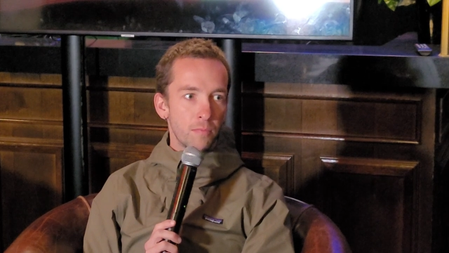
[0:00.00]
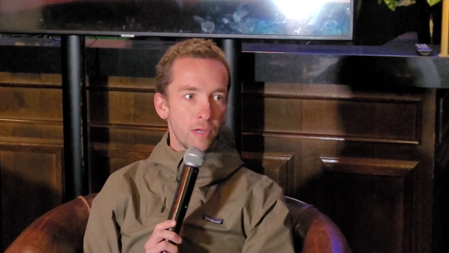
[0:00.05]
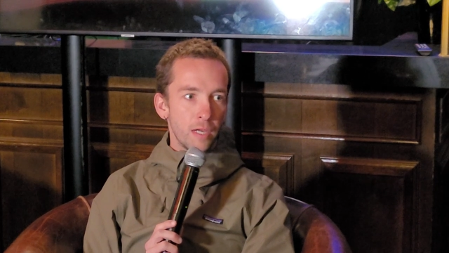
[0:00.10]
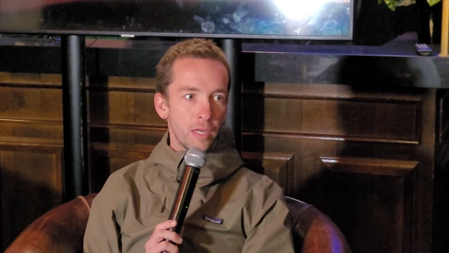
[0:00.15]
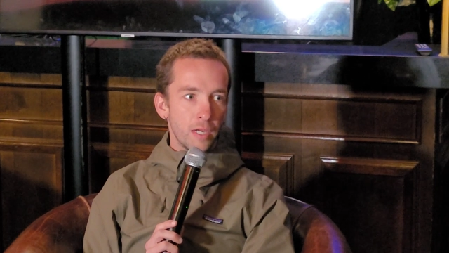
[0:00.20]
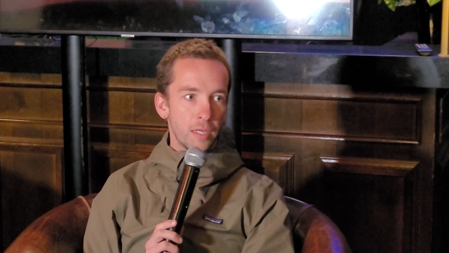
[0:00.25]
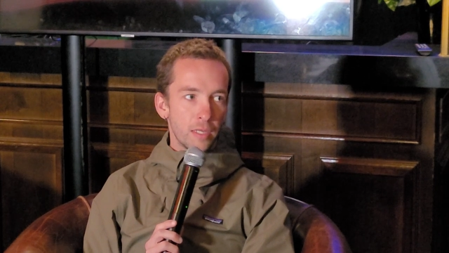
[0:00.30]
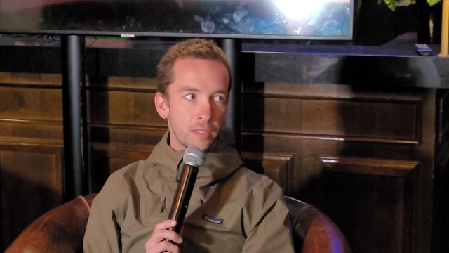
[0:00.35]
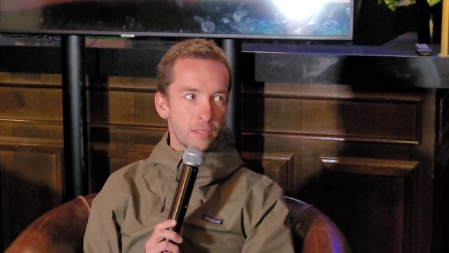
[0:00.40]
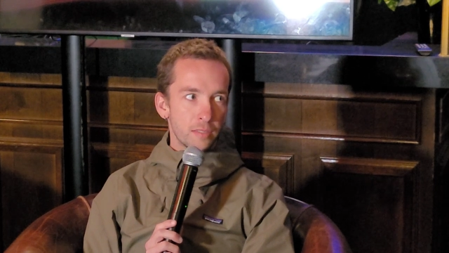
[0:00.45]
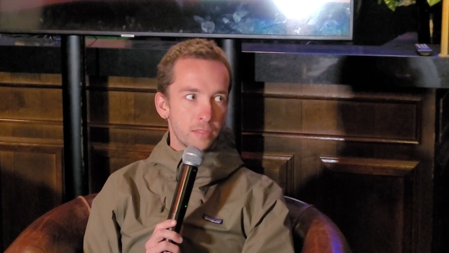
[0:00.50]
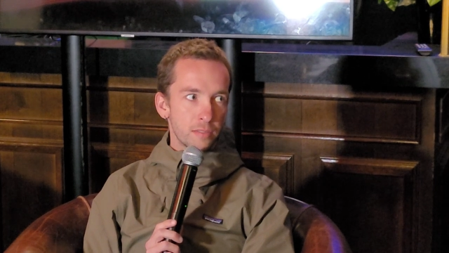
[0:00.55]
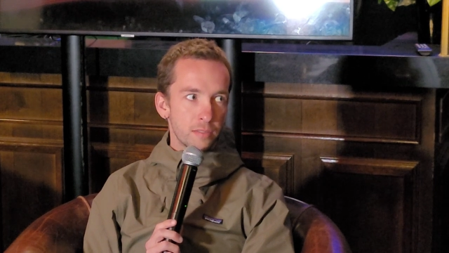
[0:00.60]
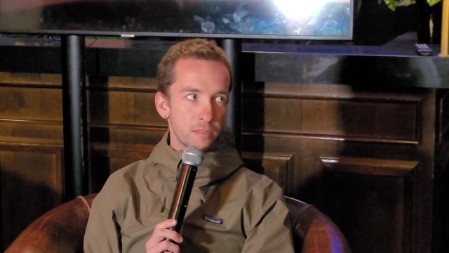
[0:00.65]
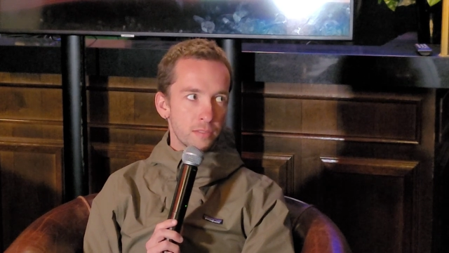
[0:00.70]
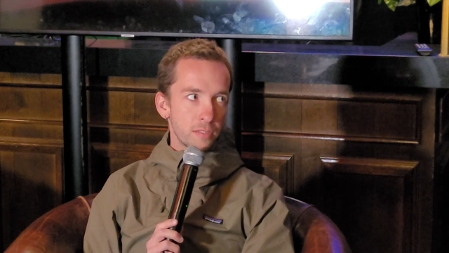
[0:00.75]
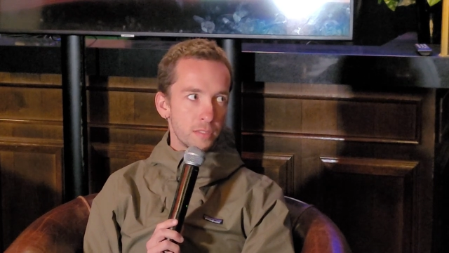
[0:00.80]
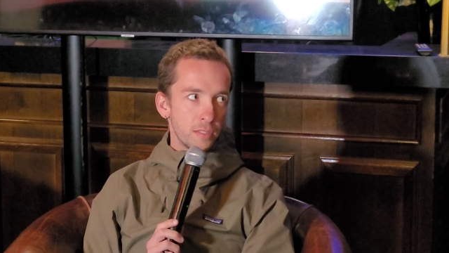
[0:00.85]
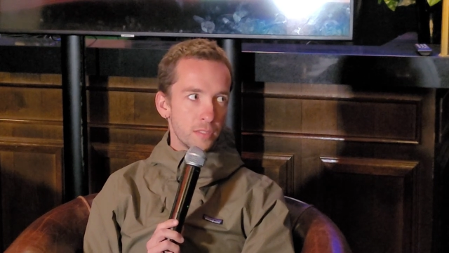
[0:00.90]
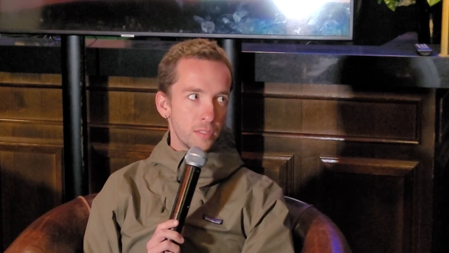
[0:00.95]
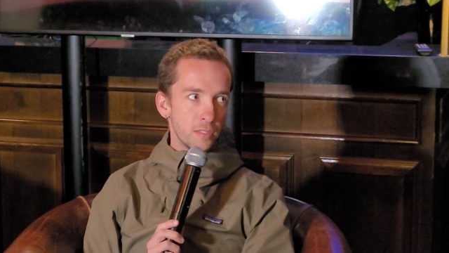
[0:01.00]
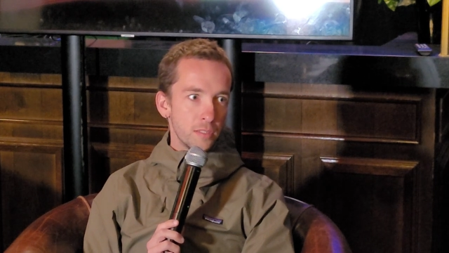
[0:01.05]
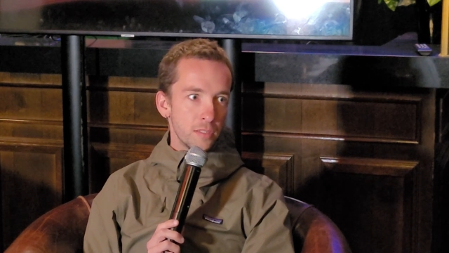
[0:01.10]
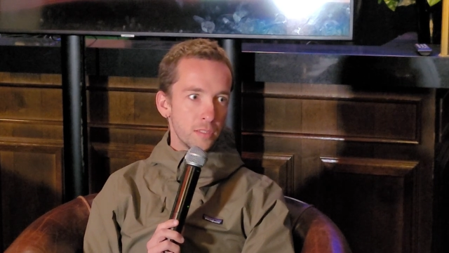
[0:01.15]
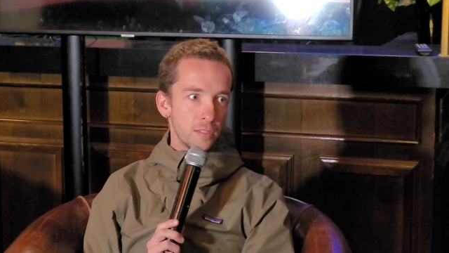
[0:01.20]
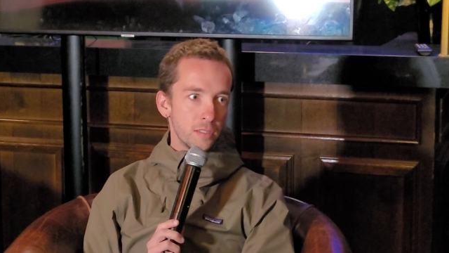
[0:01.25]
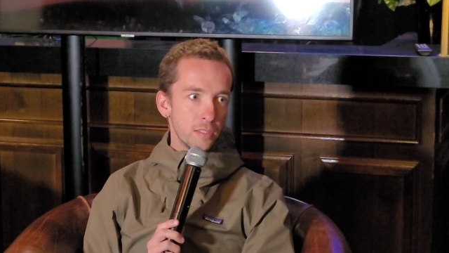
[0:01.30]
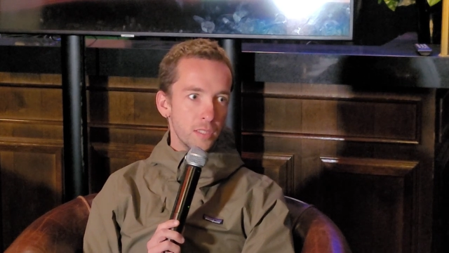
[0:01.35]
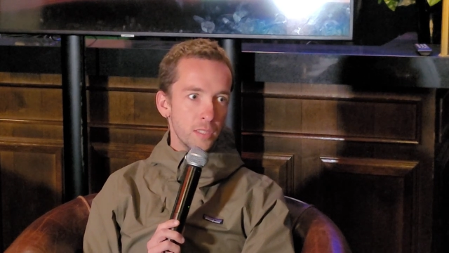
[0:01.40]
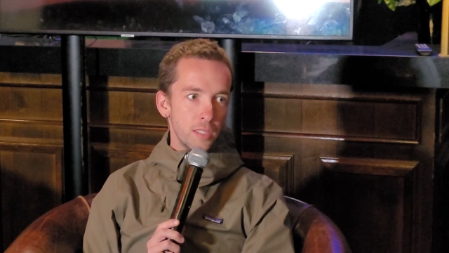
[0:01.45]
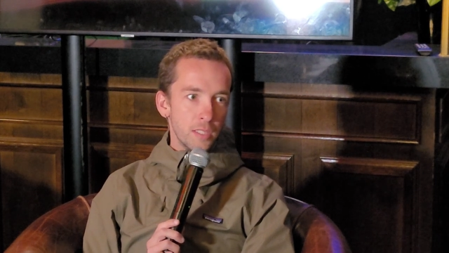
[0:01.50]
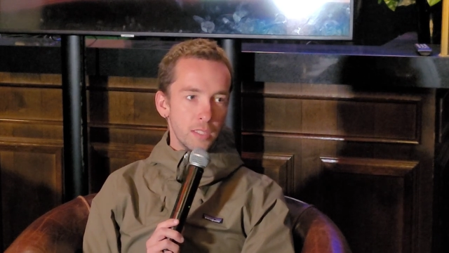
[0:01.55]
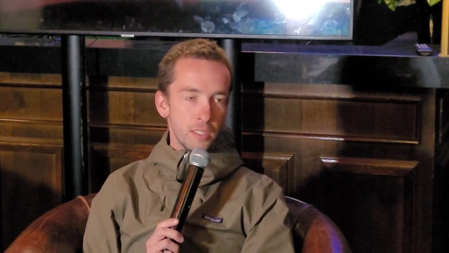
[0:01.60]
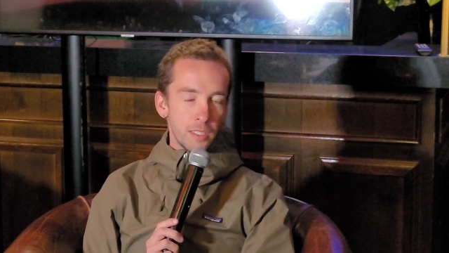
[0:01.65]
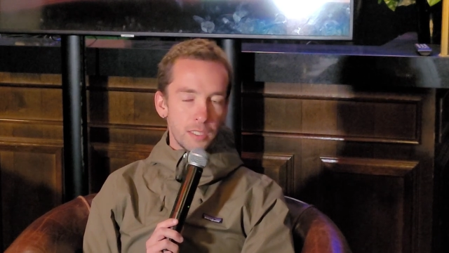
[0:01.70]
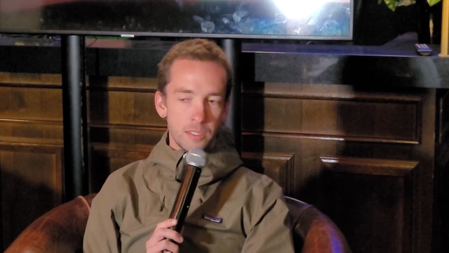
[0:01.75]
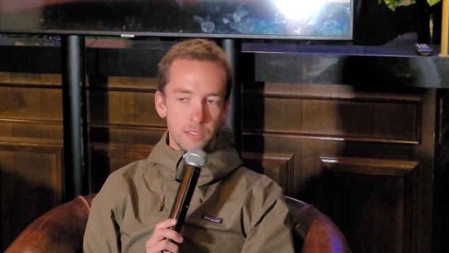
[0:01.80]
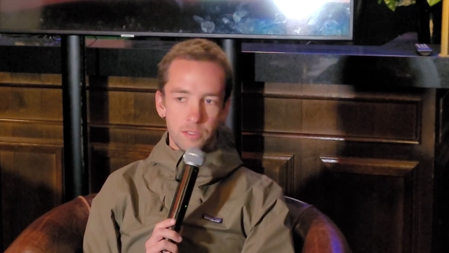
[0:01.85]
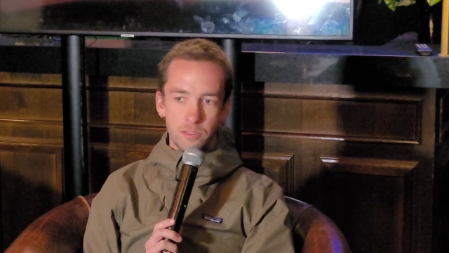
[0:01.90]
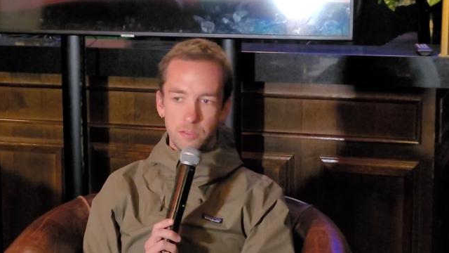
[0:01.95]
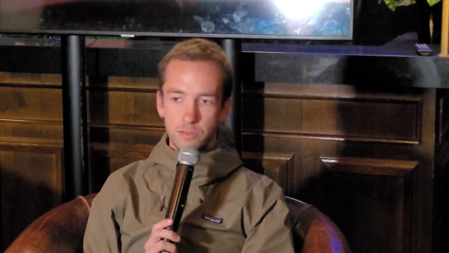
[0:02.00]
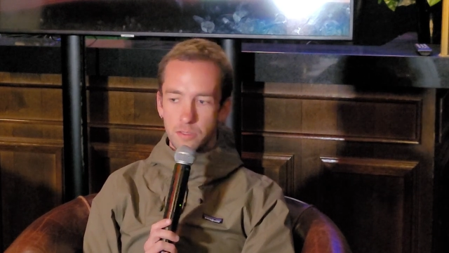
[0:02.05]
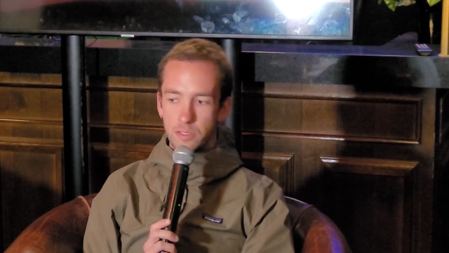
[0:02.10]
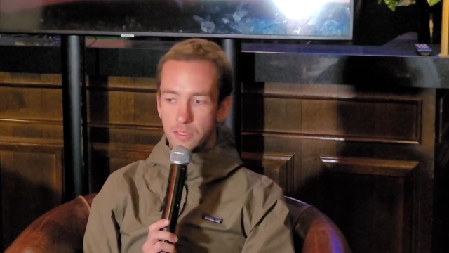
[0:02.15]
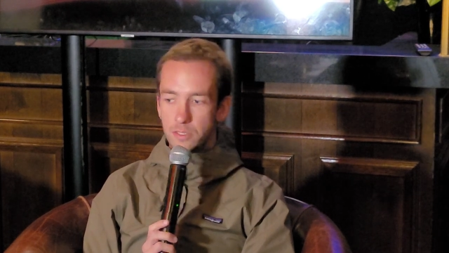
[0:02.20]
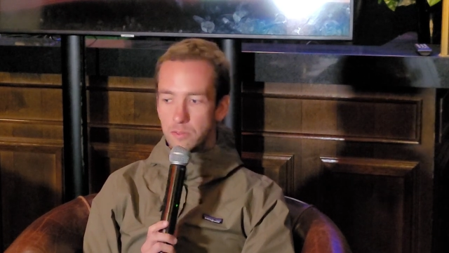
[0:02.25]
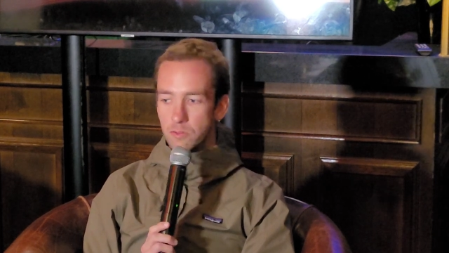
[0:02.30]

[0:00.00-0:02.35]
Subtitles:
and the industry